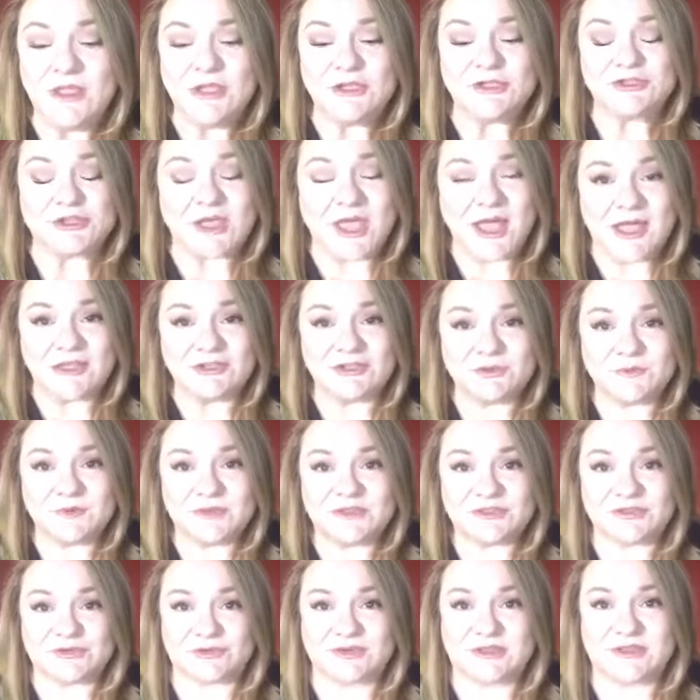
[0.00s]
So how do we
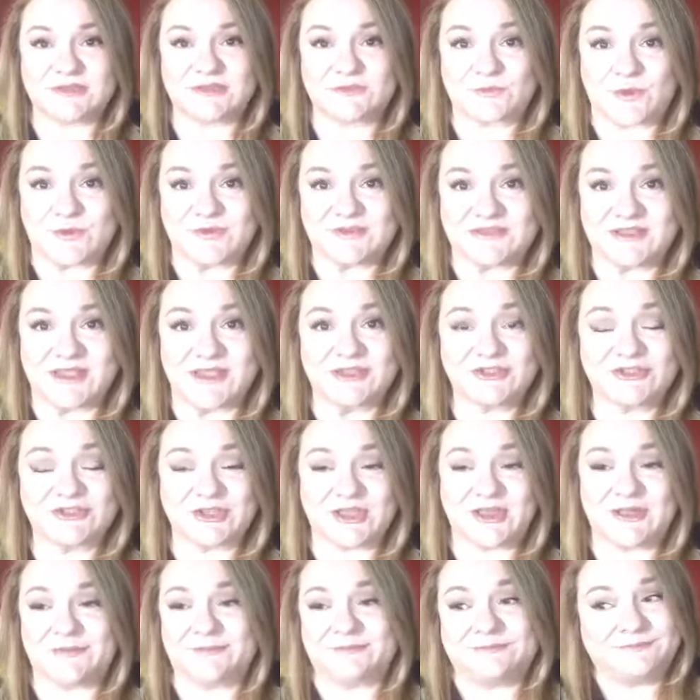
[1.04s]
treat
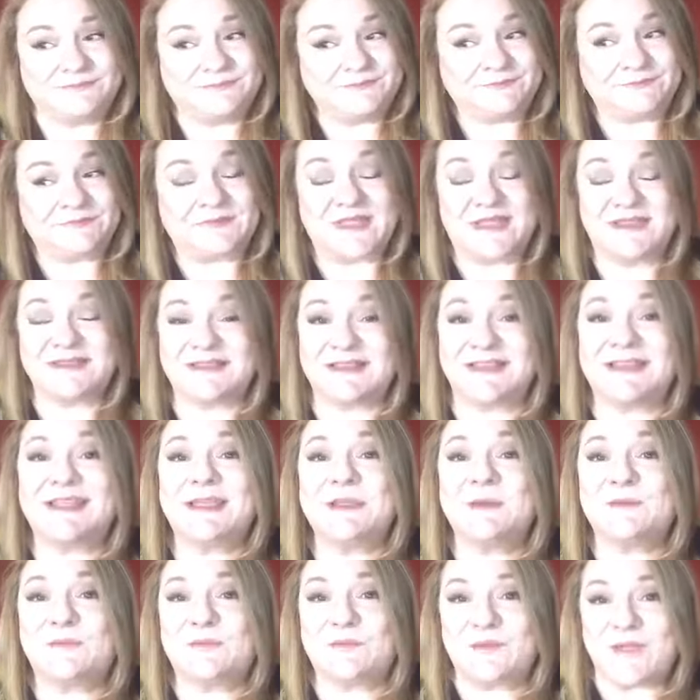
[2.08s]
rosacea? It's an
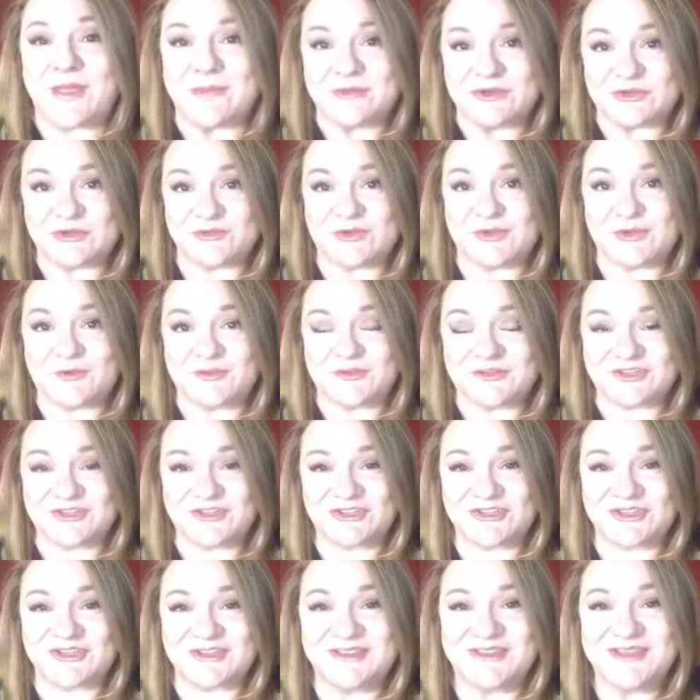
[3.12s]
inflammatory
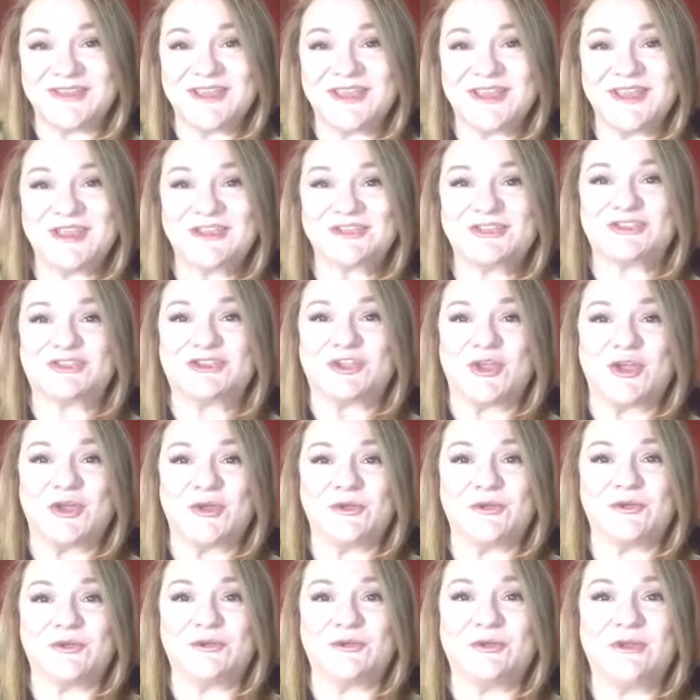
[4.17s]
condition,
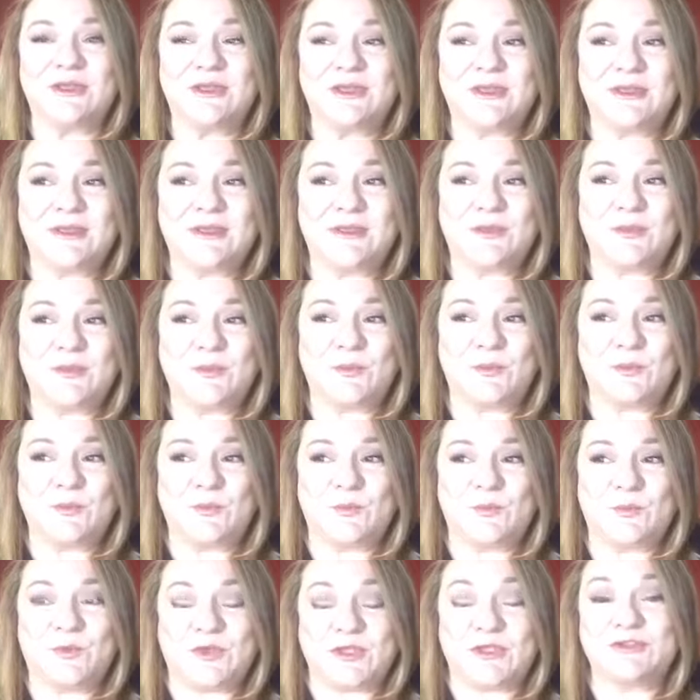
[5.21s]
so
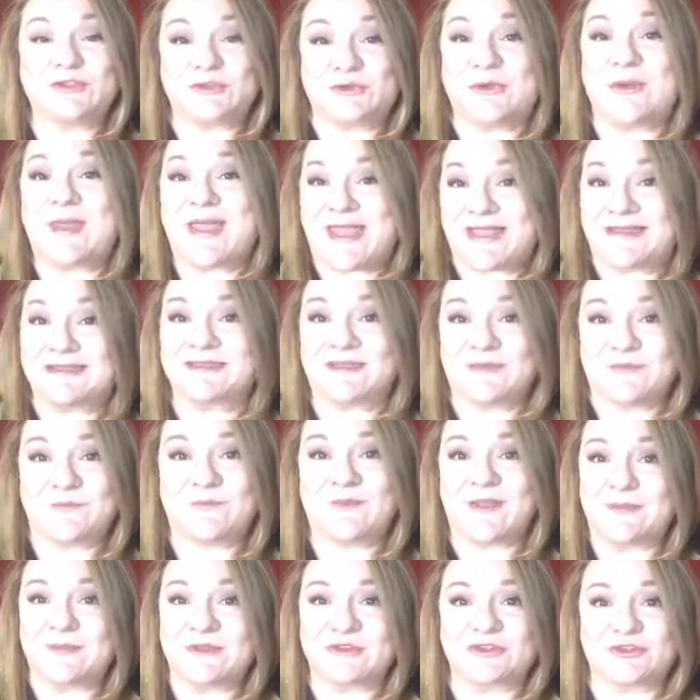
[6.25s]
we do
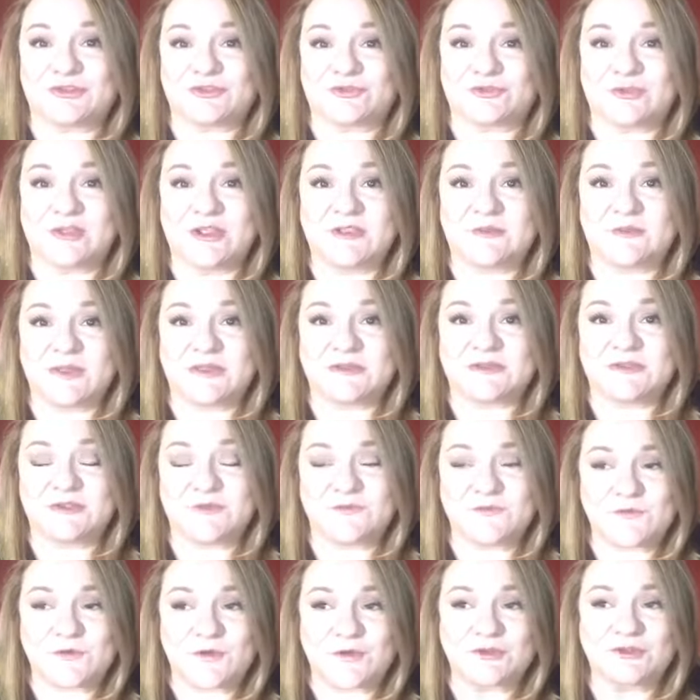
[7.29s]
anti-inflammatory treatments.
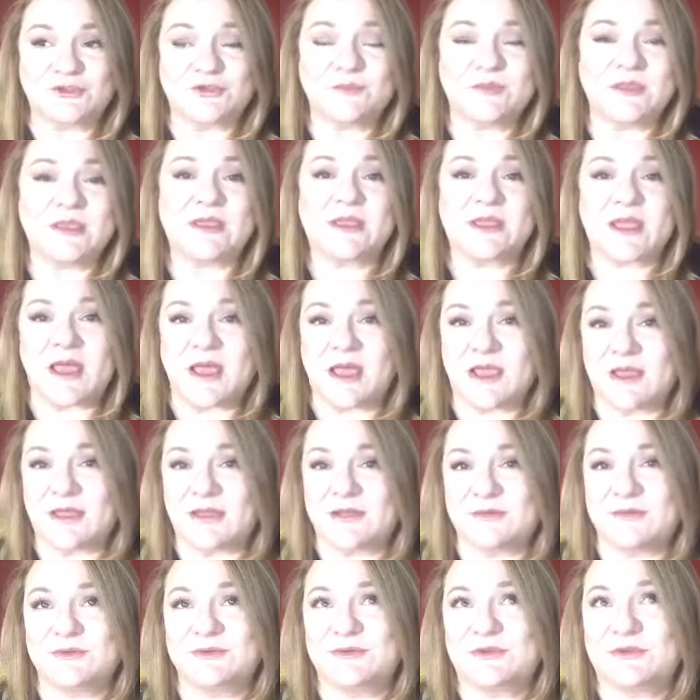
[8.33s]
You've got
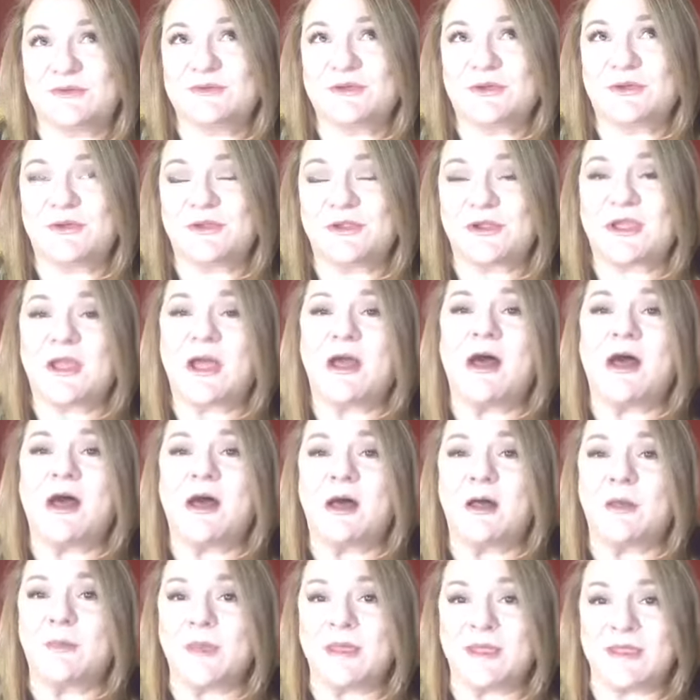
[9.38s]
to
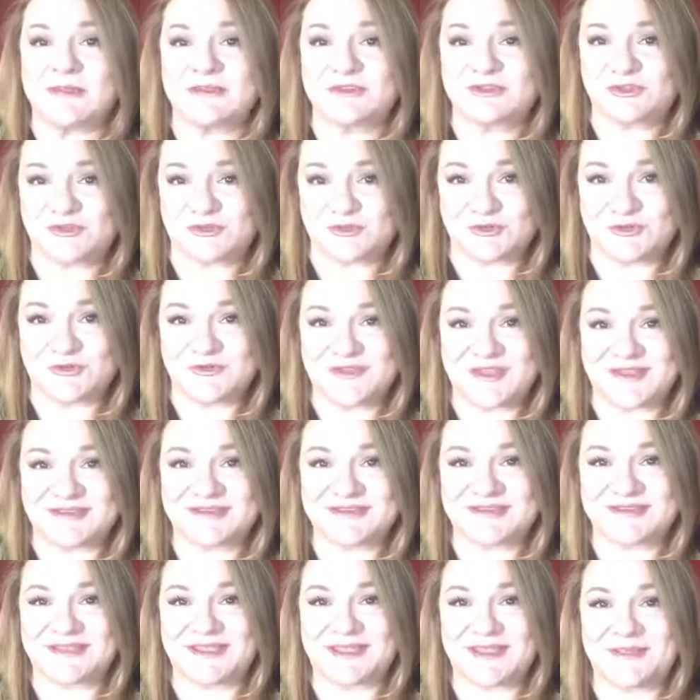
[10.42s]
calm and soothe that
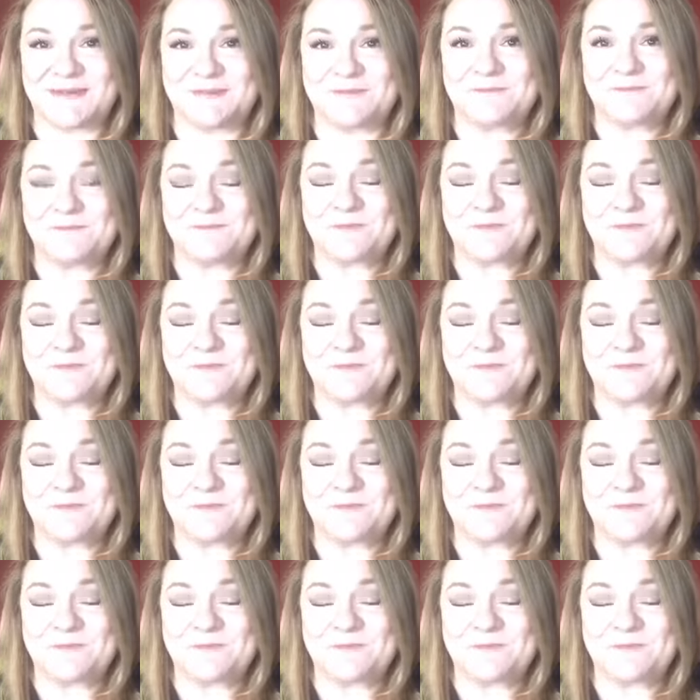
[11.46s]
skin.